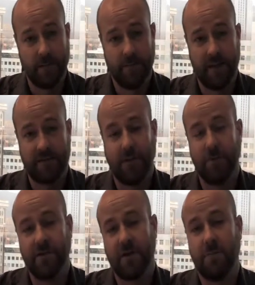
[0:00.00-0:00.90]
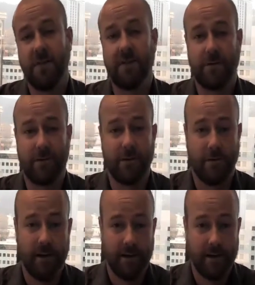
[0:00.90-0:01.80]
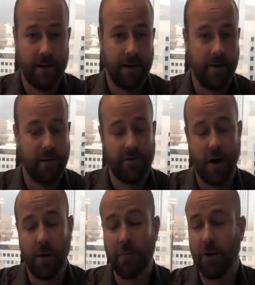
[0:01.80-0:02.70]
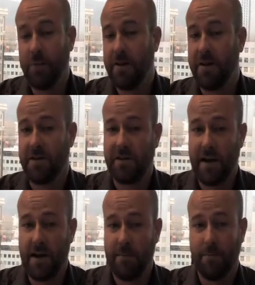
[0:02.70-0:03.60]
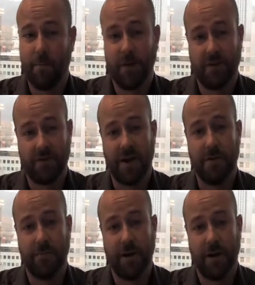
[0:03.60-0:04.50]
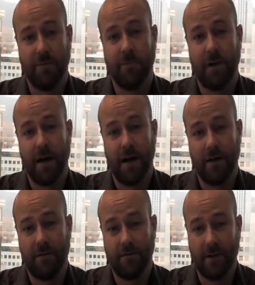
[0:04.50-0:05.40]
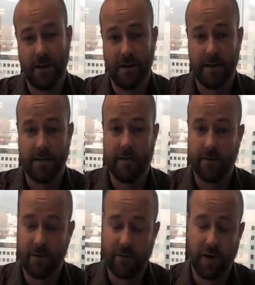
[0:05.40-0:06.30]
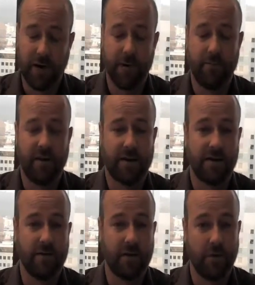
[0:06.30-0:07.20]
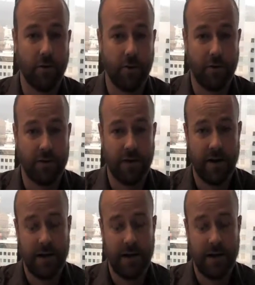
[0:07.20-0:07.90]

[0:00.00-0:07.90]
That's always going to be different. You know, the job could be the same, but the training plan will have different training objectives and goals